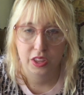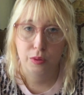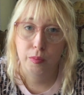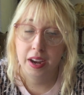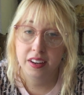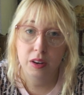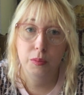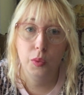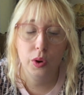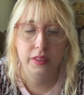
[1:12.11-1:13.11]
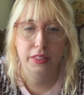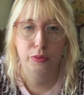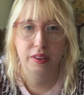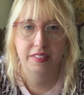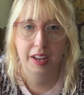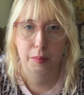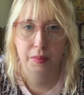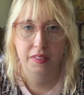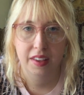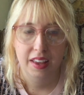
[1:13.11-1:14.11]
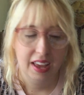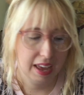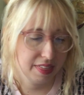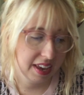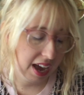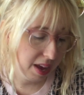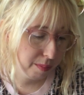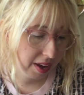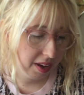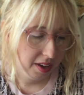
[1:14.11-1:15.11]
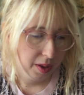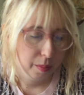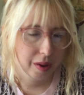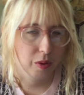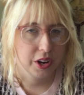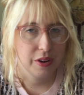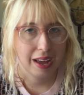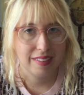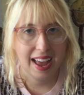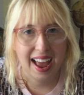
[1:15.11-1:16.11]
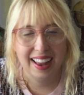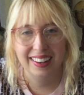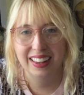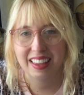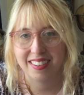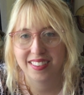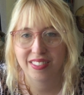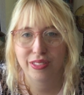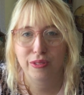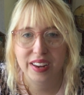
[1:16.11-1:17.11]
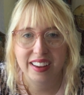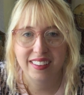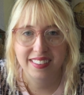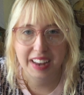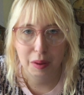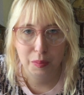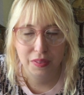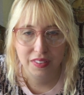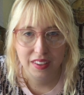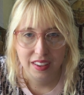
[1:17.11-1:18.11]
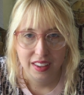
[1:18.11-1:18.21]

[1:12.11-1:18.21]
You might need more than 3 steps. I think I might, but I want you to have at least 3 steps.